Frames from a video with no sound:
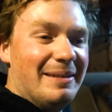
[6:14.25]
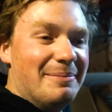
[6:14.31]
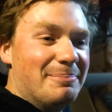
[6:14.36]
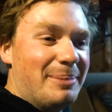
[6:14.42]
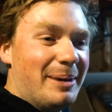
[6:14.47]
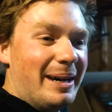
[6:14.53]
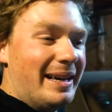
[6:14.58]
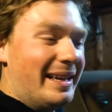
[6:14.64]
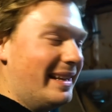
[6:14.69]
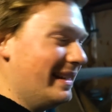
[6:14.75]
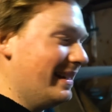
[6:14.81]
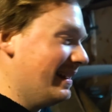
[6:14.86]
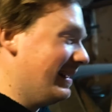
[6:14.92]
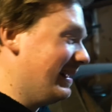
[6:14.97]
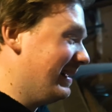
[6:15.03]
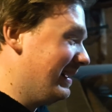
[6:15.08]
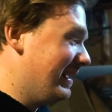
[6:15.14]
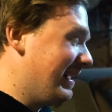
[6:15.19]
but
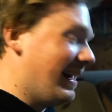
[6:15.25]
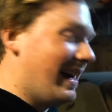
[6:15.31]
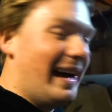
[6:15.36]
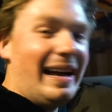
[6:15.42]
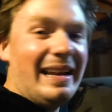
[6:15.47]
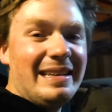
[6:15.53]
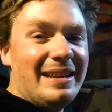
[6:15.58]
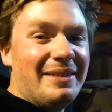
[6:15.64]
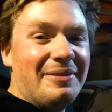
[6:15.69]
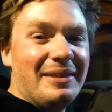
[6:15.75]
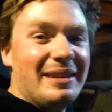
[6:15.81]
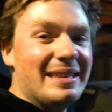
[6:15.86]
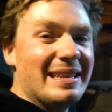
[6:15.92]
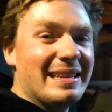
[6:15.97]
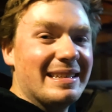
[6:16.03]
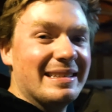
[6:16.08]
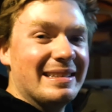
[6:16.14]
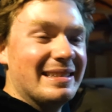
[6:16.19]
I definitely
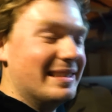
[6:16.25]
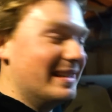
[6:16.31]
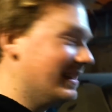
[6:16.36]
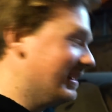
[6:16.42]
didn't.